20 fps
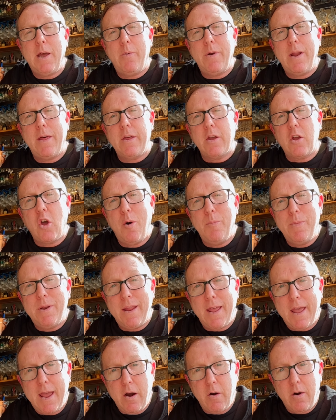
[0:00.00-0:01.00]
another
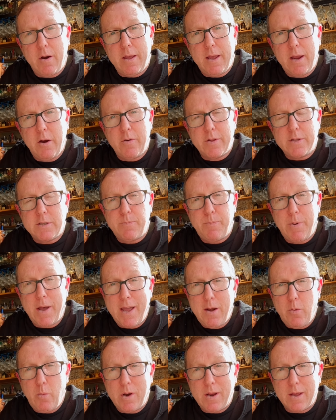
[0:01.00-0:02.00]
common error here in
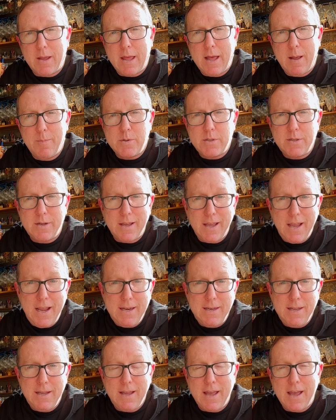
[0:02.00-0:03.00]
Spain when it comes to
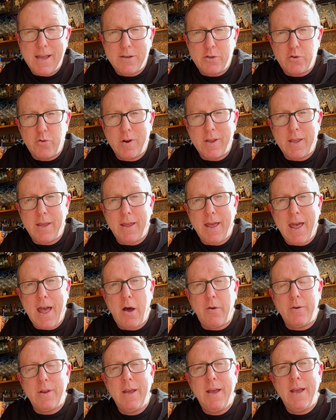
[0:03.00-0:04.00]
eating and drinking
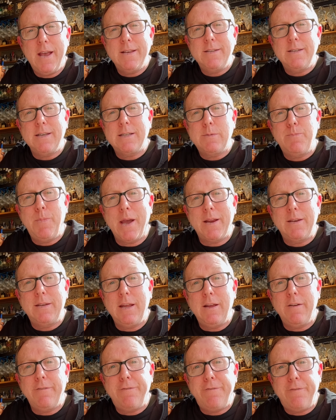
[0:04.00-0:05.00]
out is
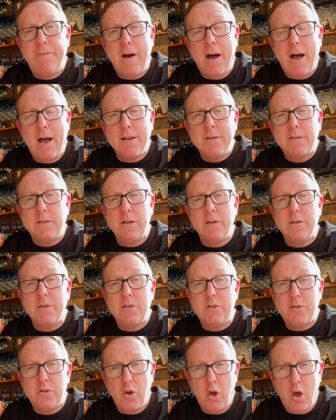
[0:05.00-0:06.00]
expecting fast
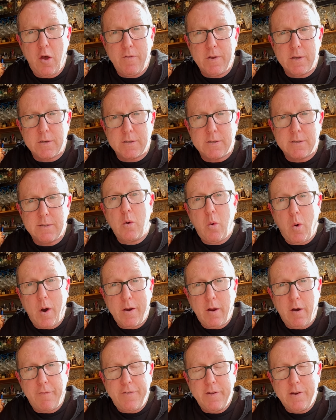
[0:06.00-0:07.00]
service.
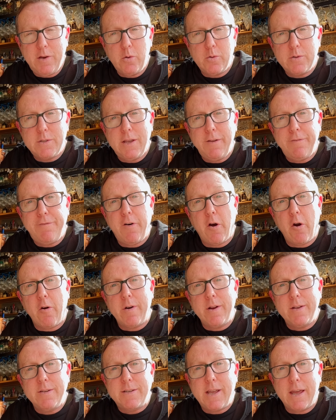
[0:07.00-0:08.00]
Quite often you'll see
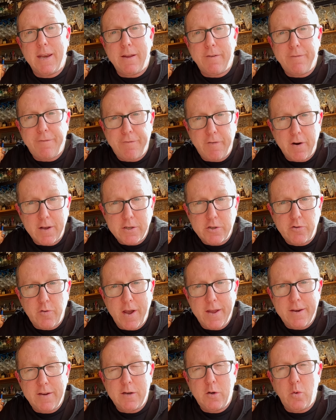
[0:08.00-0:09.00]
foreigners getting
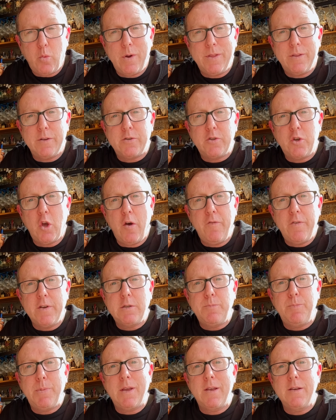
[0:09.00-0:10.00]
frustrated with the service
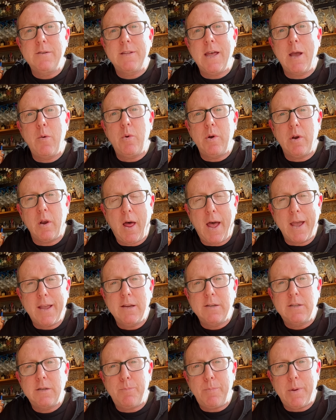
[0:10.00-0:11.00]
because they would like
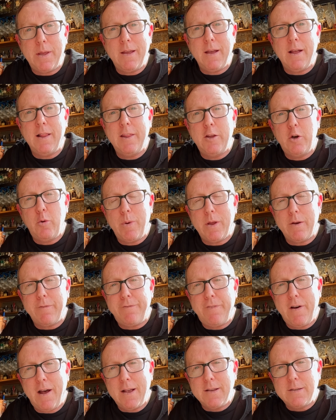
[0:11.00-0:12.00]
it to be a little bit
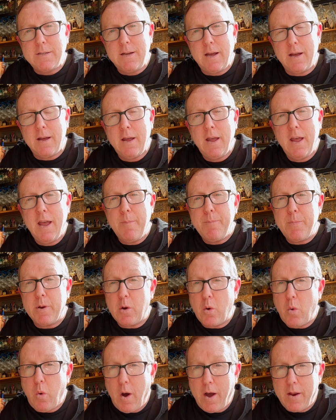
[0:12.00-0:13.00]
faster, but
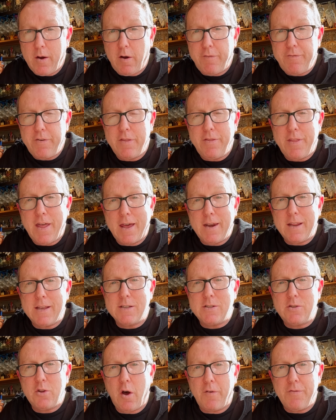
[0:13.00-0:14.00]
quite often that
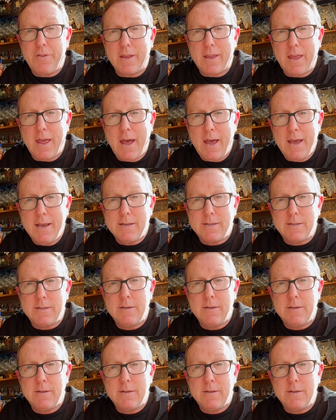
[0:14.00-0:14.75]
is not the case.